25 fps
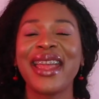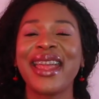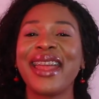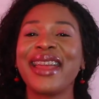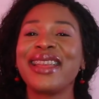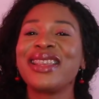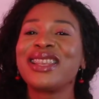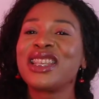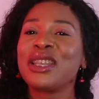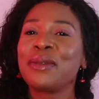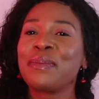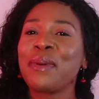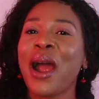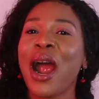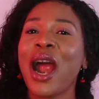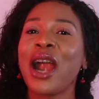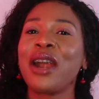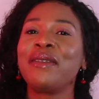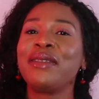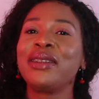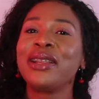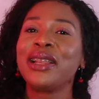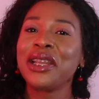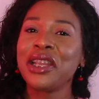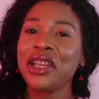
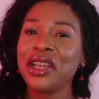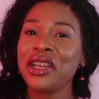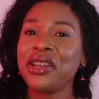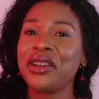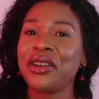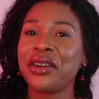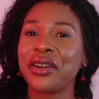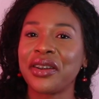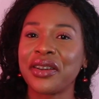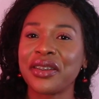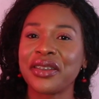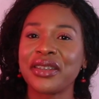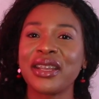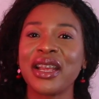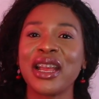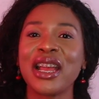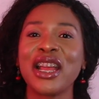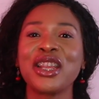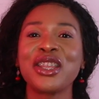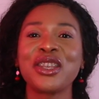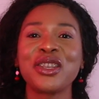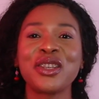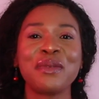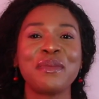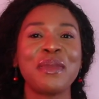inspiring leaders
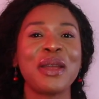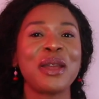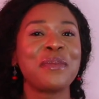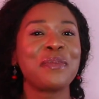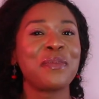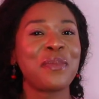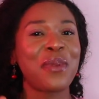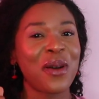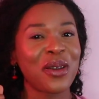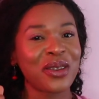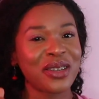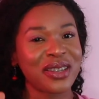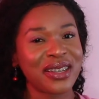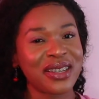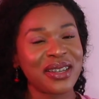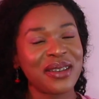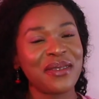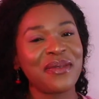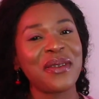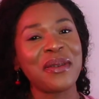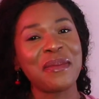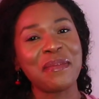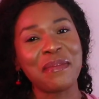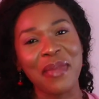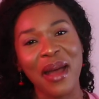to make
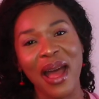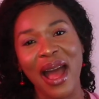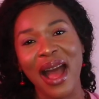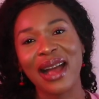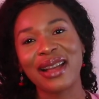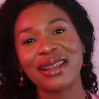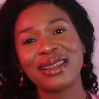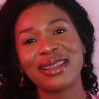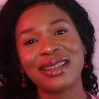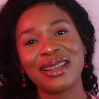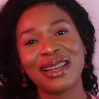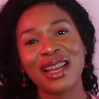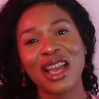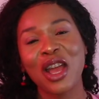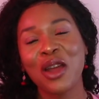positive impact,